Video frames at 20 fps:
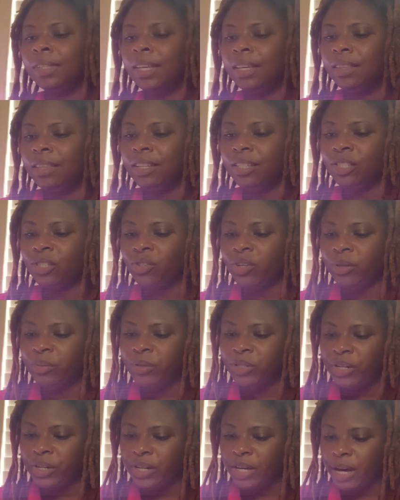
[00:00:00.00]
The
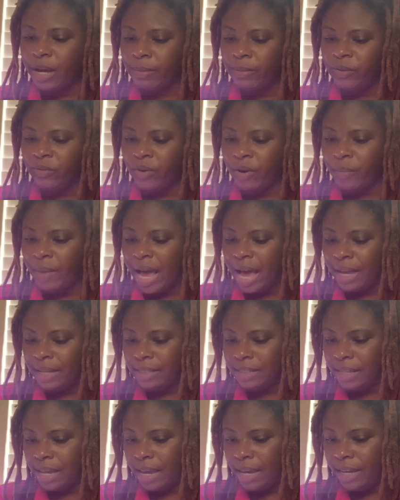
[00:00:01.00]
scripture comes from
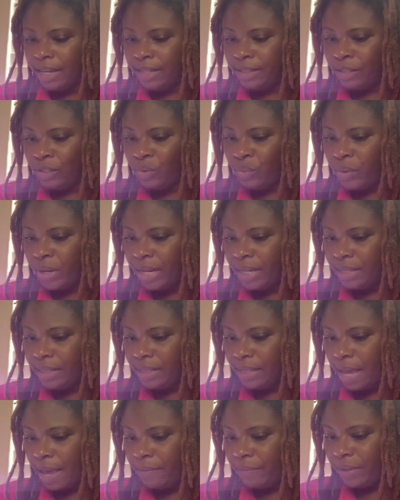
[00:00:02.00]
Isaiah
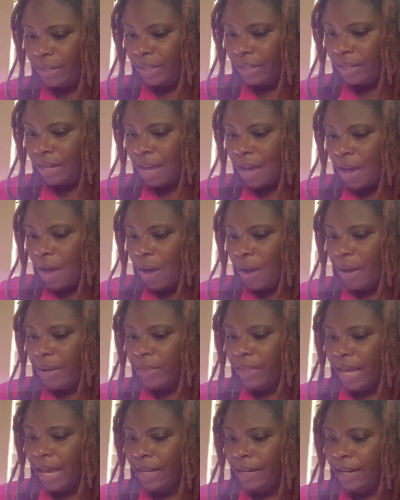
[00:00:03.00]
27.
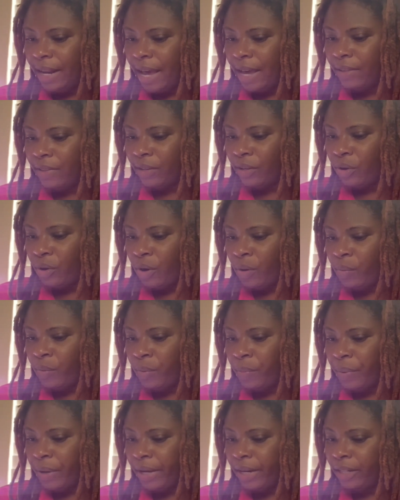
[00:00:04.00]
On that day, the Lord
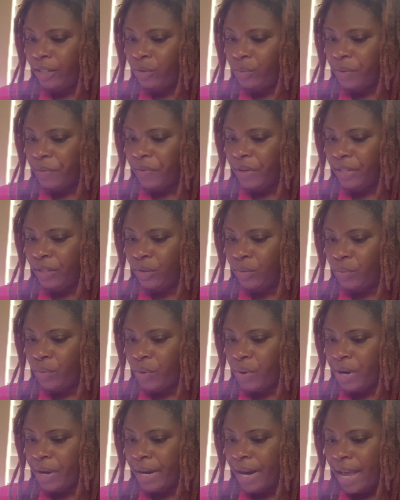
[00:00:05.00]
will punish with his
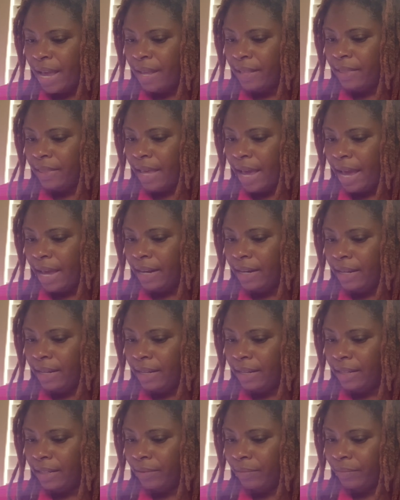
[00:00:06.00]
sword that
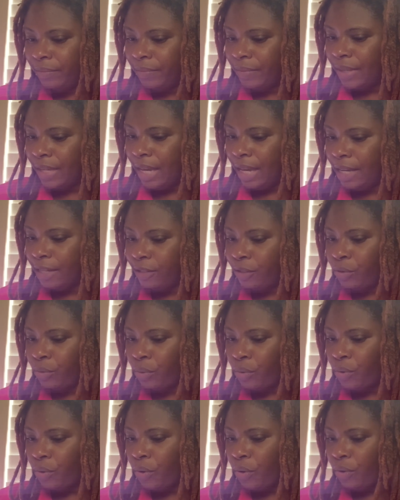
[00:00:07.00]
is
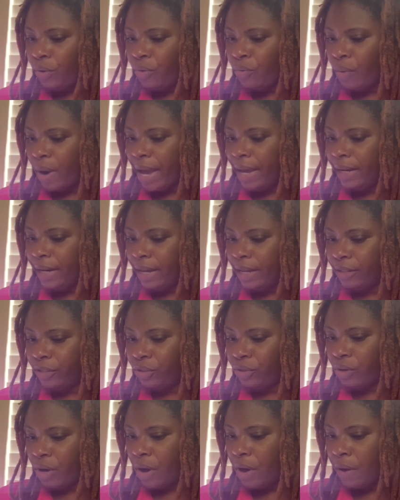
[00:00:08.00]
cruel, great, and
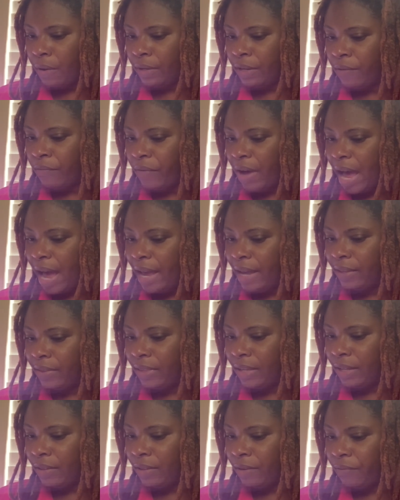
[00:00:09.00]
strong,
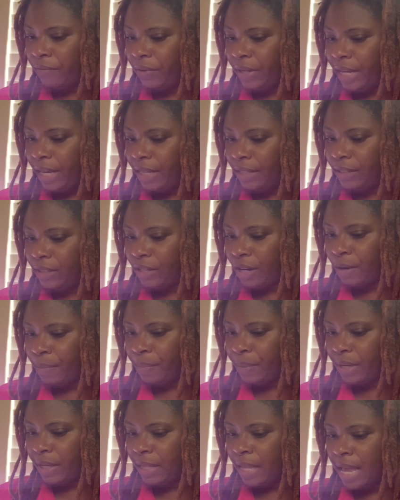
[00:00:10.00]
Leviathan, the fleeing
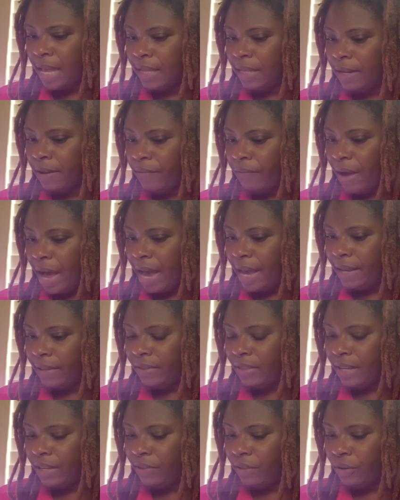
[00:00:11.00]
serpent,
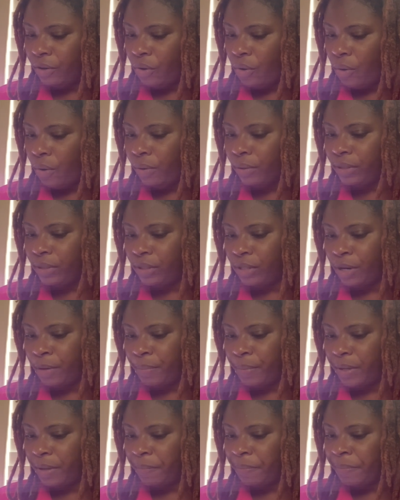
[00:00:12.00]
Leviathan, the coiled serpent,